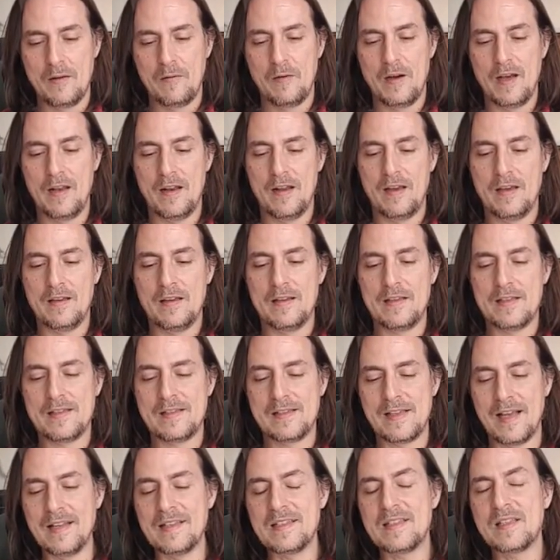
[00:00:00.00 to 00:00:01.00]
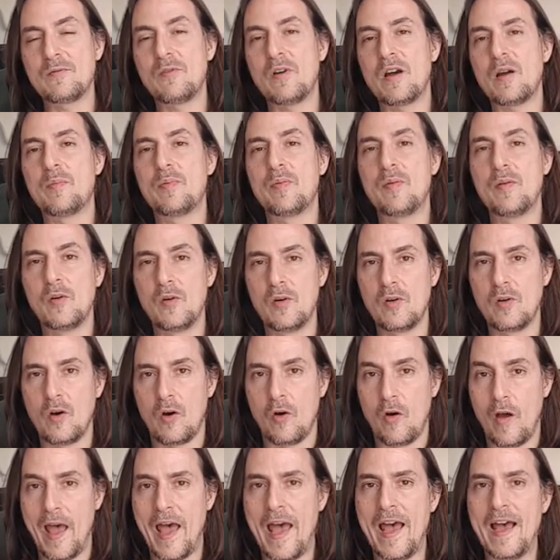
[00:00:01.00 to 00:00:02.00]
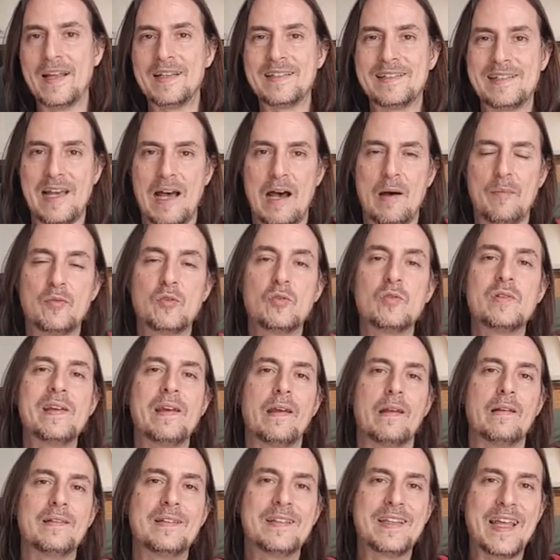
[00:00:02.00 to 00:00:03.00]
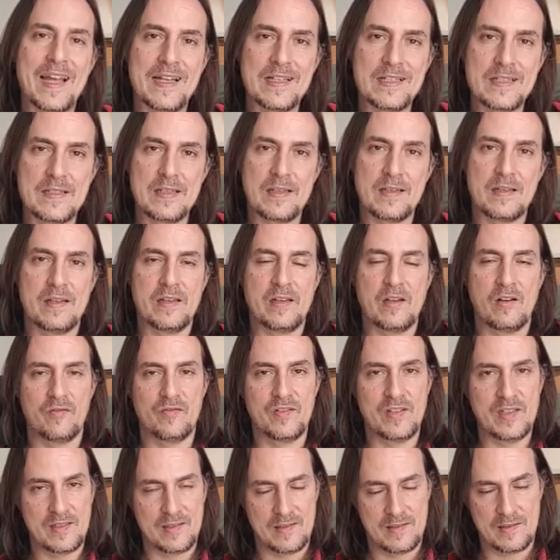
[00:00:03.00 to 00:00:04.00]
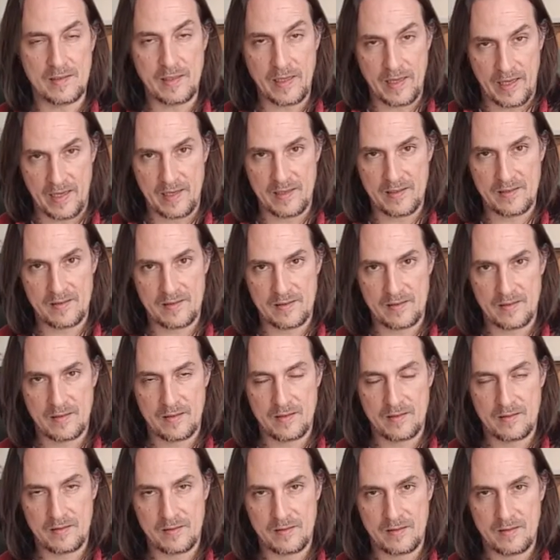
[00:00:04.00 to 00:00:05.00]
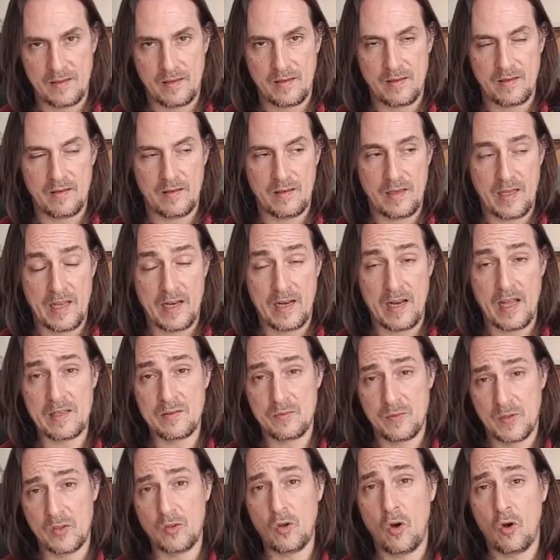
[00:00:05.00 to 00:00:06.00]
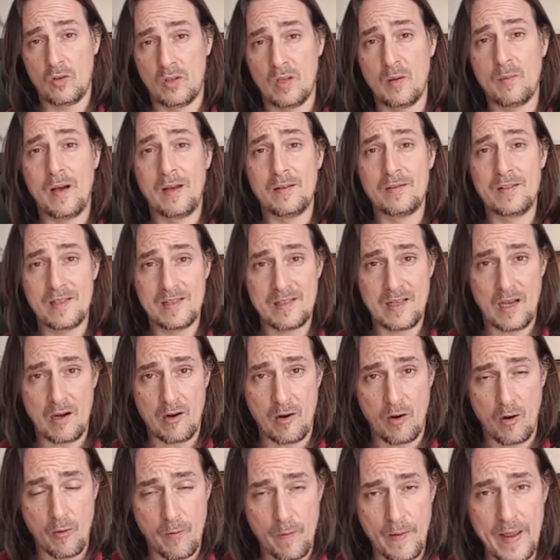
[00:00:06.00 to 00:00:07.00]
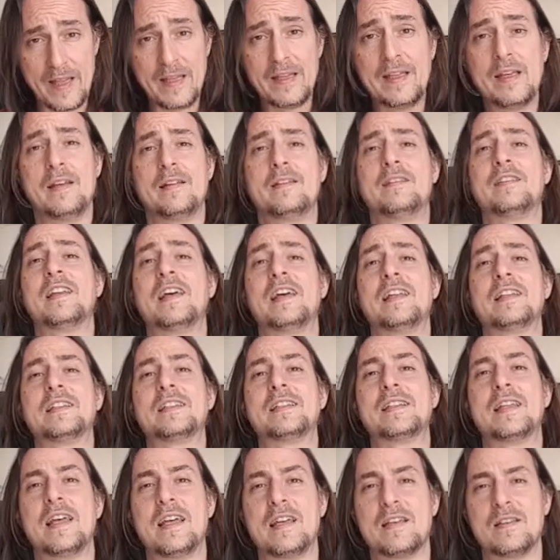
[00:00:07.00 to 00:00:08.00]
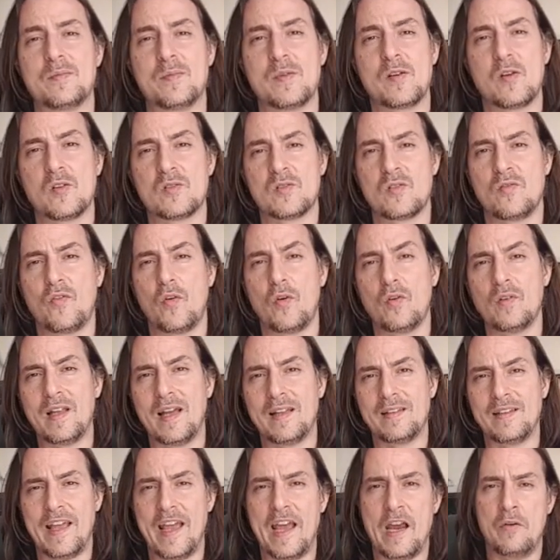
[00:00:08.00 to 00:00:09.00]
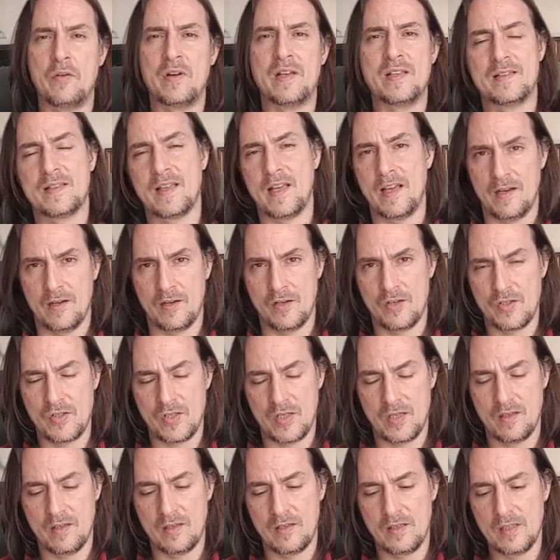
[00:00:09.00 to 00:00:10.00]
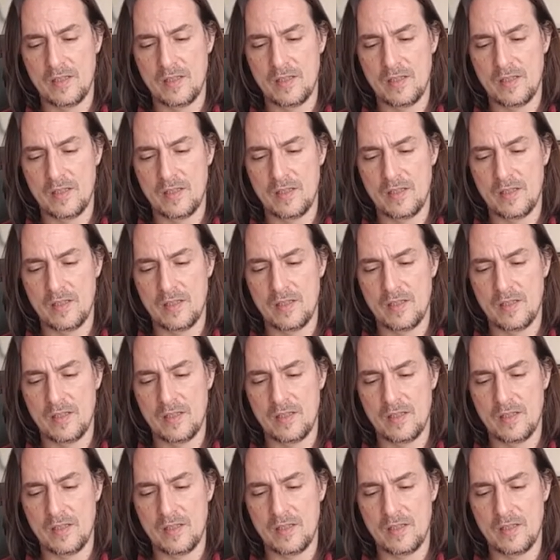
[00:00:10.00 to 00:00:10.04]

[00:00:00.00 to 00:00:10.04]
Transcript: Well, Sun square Pluto adds up to the intensity of these days, and as we talked about, these are already intense days because of all that Eris energy.